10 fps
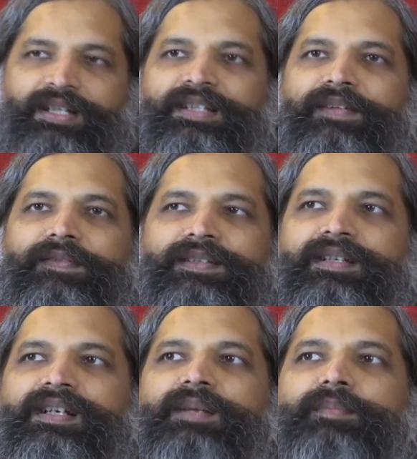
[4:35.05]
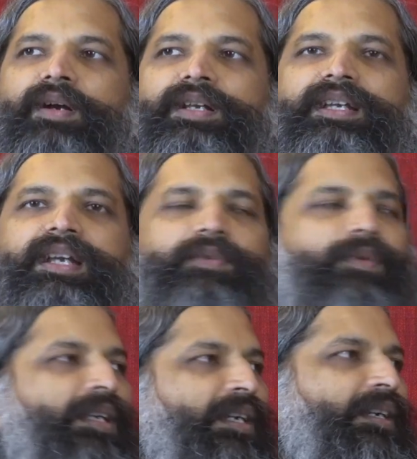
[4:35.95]
the physical body can
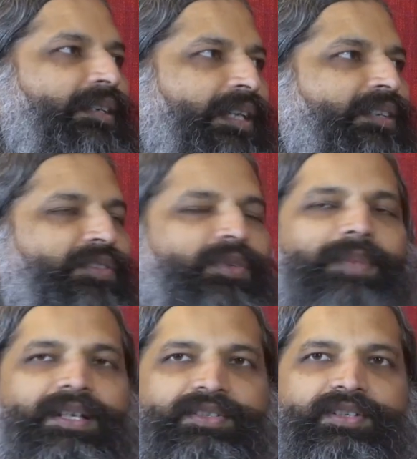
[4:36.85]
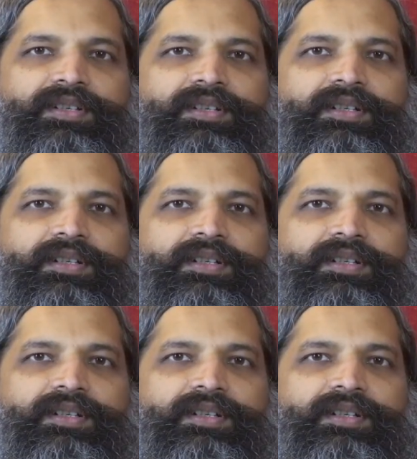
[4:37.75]
only contain so much.